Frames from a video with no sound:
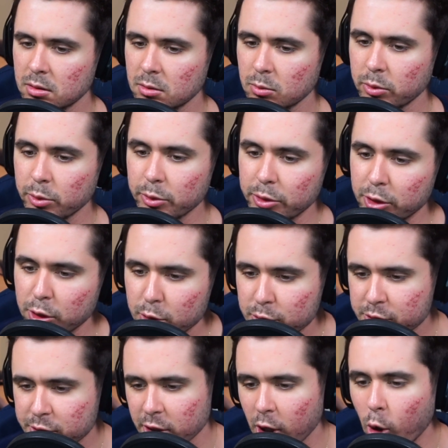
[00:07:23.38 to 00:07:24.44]
Will you use
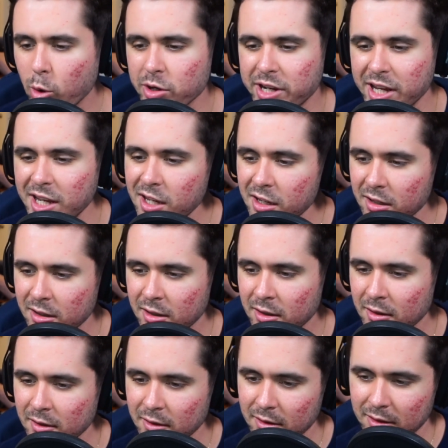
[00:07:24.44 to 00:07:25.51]
your OD
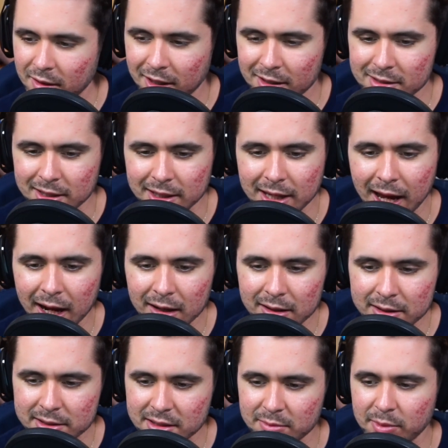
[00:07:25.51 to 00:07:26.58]
as the
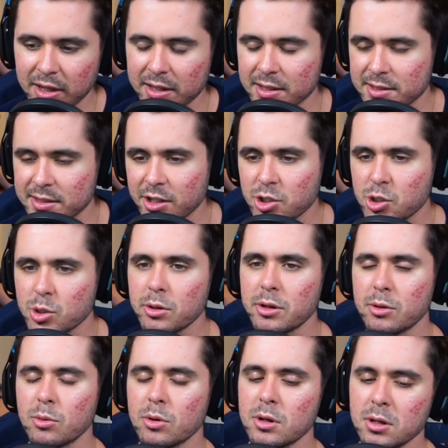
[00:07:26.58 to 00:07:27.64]
catalyst to make the sanctuary
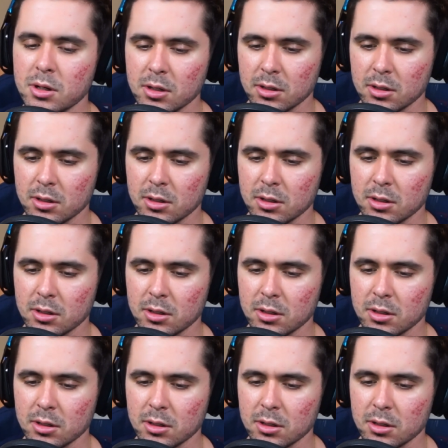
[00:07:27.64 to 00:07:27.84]
work?